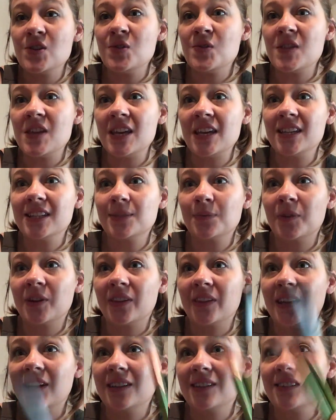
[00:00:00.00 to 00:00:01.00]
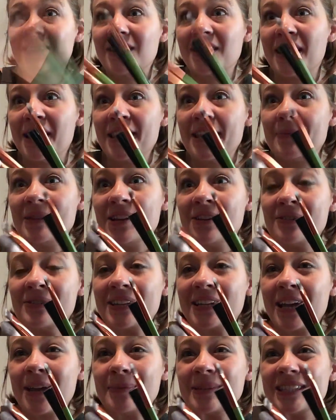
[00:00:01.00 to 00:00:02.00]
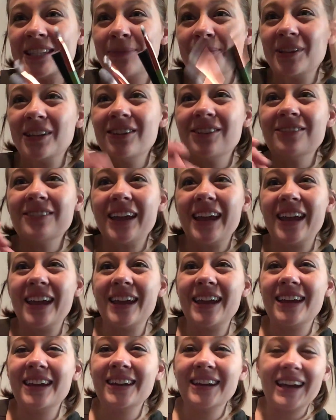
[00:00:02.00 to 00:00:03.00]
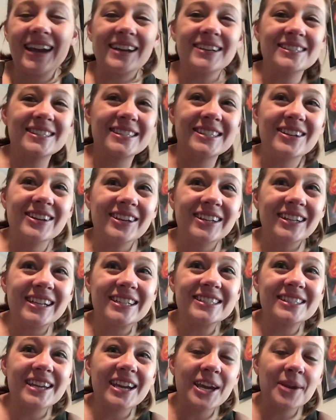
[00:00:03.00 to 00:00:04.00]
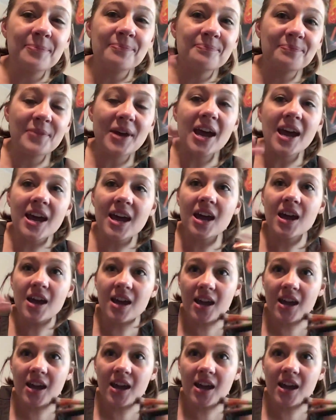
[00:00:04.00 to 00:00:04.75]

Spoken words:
Do you think it's worth it? Let me know in the comments down below, and I'll see y'all next time. Bye.